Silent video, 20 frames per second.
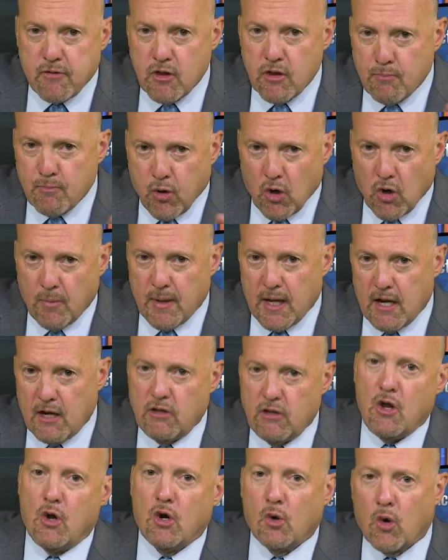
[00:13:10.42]
in the Permian,
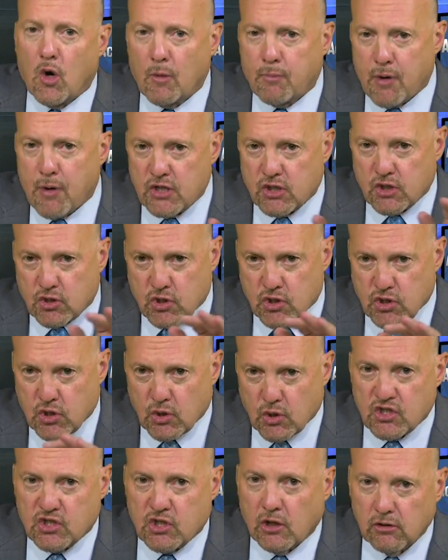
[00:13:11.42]
and oil prices are still
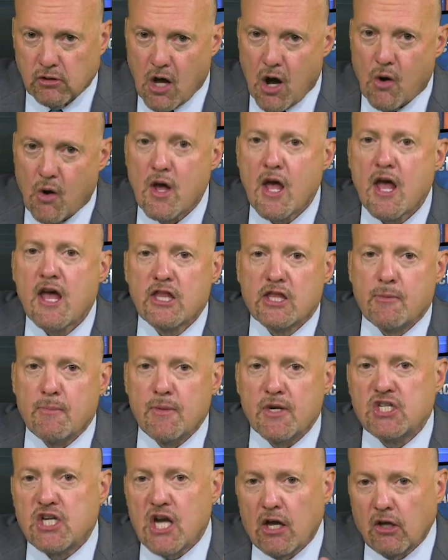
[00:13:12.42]
so low. The
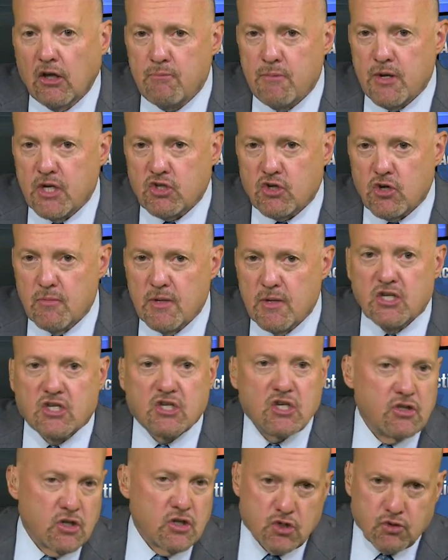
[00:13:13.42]
Magellan Midstream is
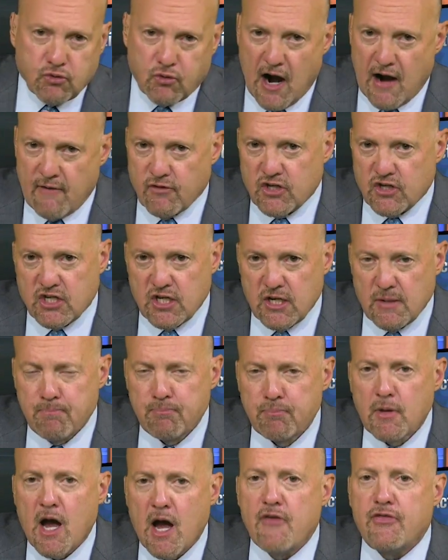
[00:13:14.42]
in the driver's seat.
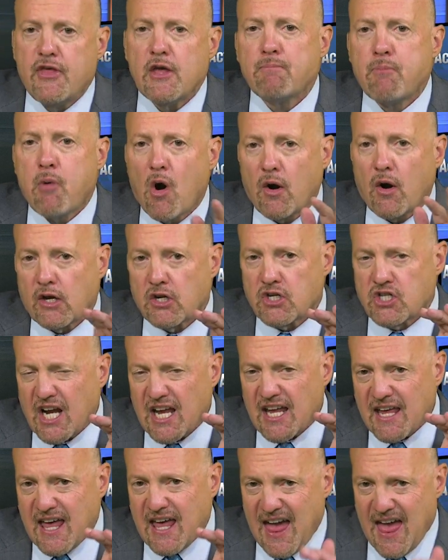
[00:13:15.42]
I think barring a
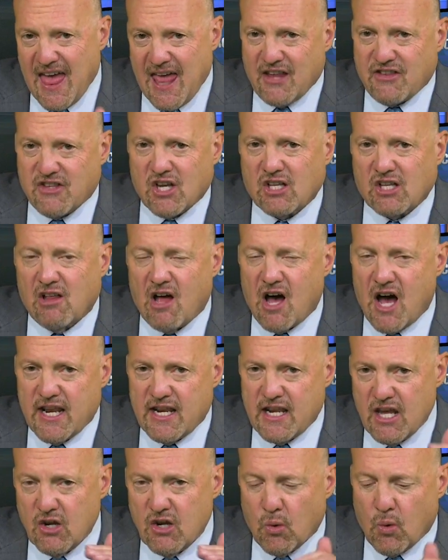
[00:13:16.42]
gigantic decline
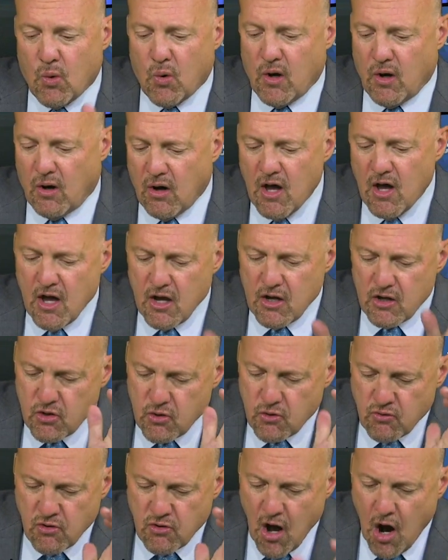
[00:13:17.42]
in oil,
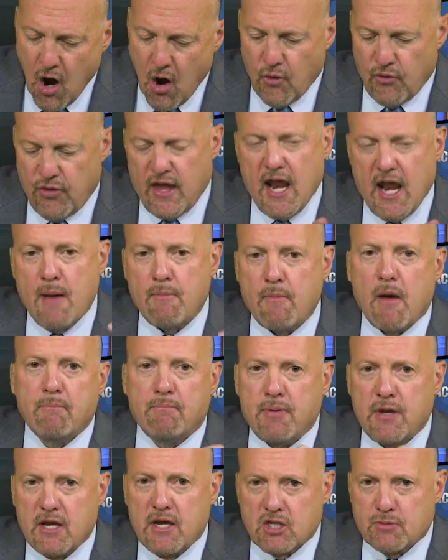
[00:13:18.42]
you know that
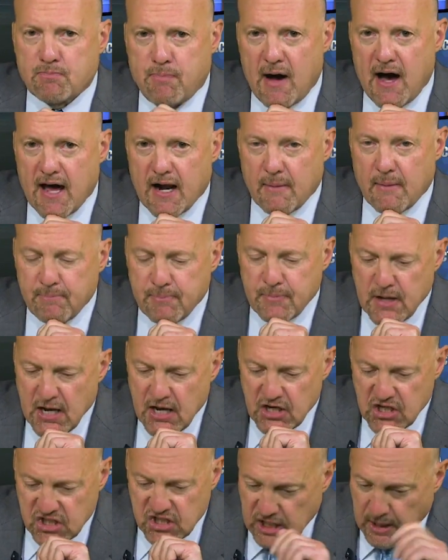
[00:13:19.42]
MMP is bottom.
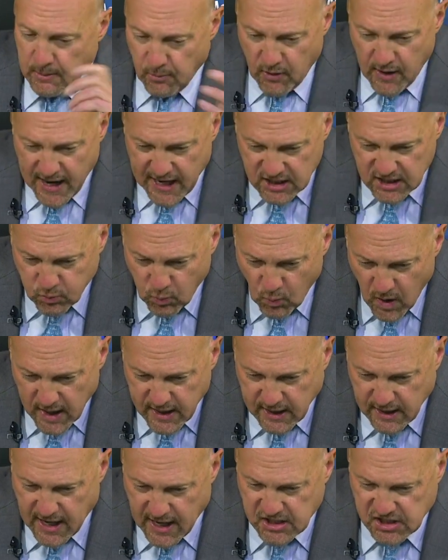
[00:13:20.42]
Cimarex, what
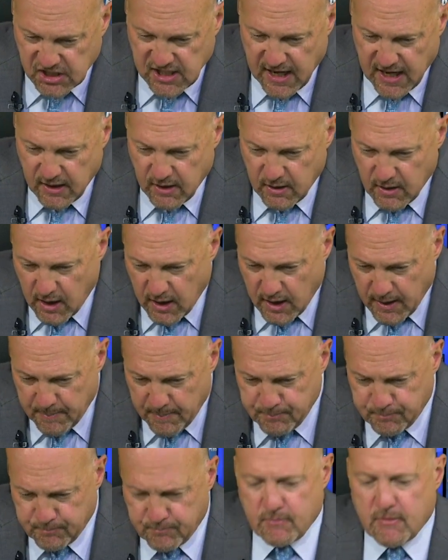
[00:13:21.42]
can I say?
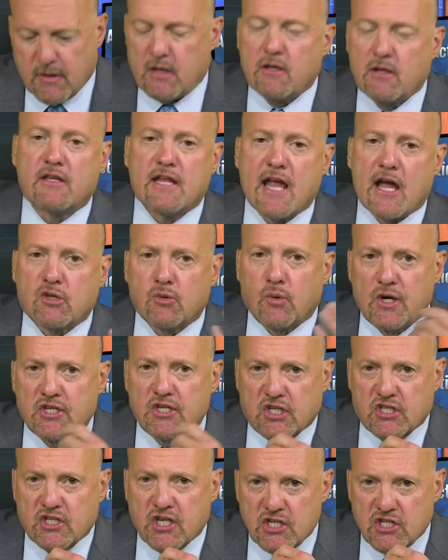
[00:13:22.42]
Down
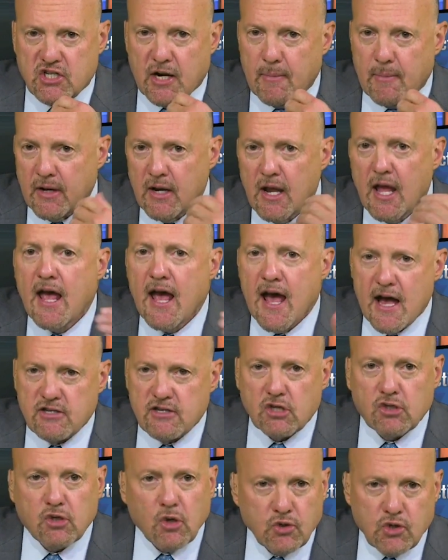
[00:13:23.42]
26 cents today, but as I
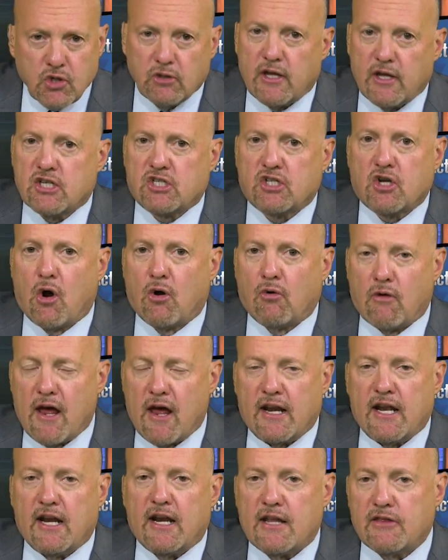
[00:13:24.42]
told you last
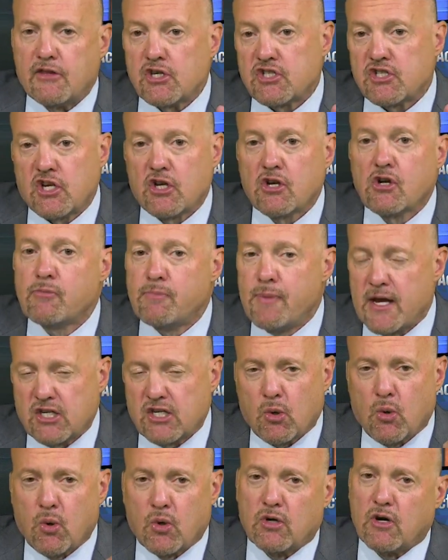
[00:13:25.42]
go-around, it had the single best
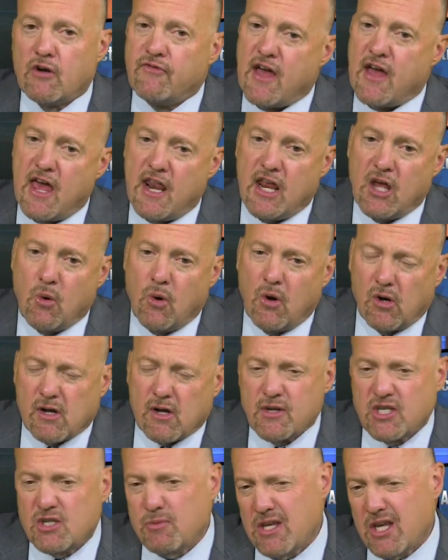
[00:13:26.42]
quarter of any oil
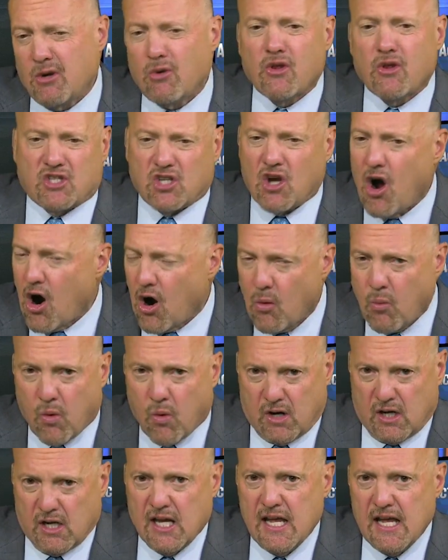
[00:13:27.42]
company. See, we did all this
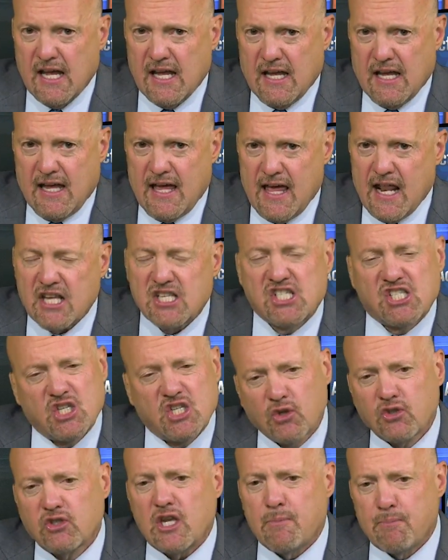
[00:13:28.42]
homework, and it
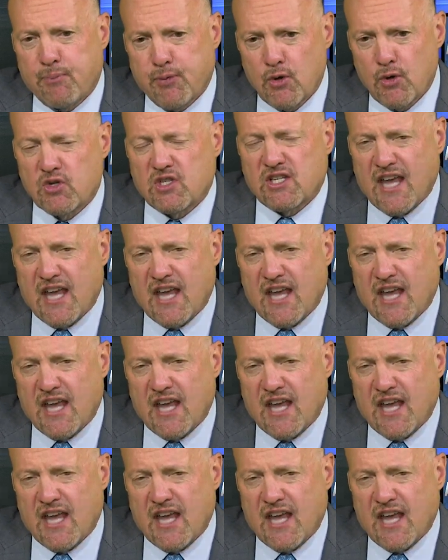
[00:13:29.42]
still didn't produce